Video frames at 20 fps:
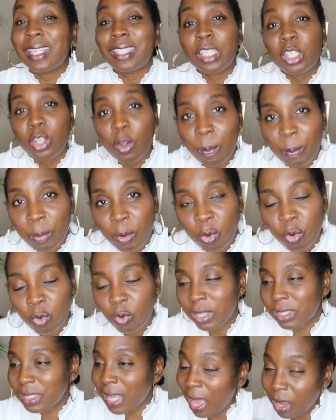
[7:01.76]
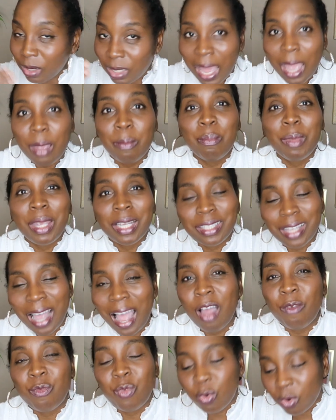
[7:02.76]
Let's see your progress. And I meet,
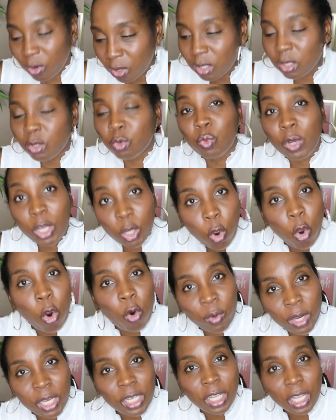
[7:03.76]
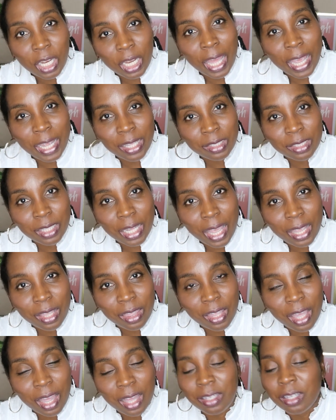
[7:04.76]
I've recurring clients
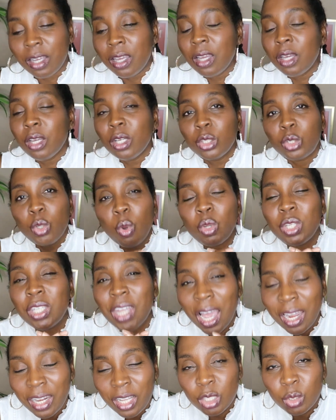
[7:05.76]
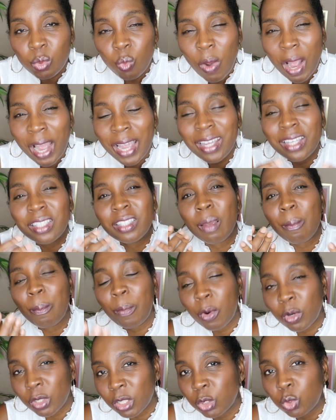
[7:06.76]
like that so that is why it's
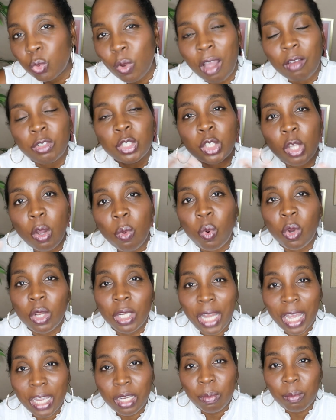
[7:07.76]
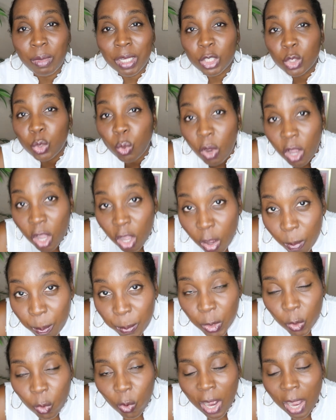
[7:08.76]
important to have someone like me to
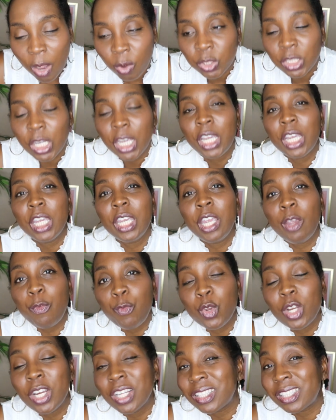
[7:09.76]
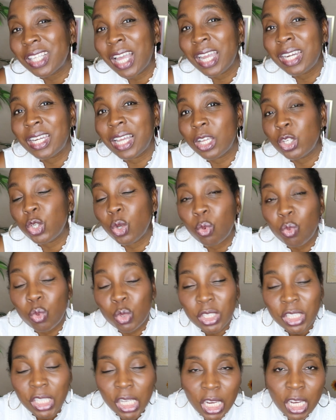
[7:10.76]
help you out if you decide that your
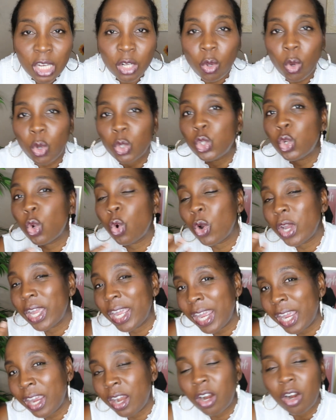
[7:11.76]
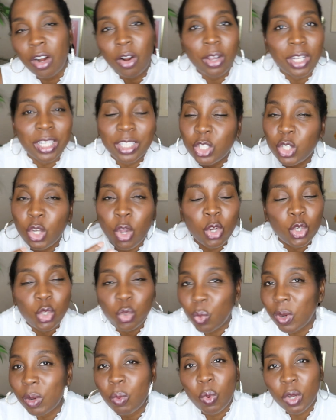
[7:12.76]
routine or your hair is not
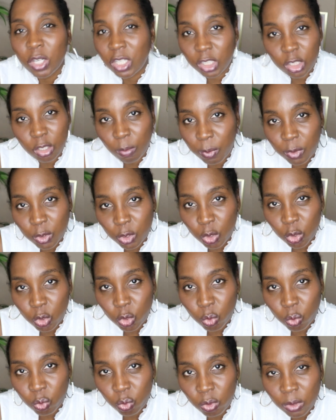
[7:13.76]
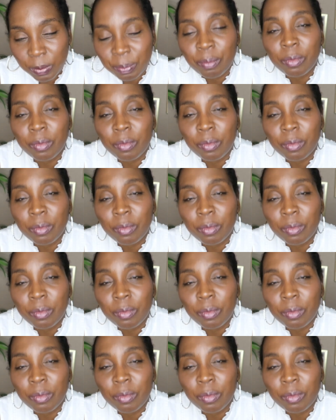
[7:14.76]
doing what it's supposed to do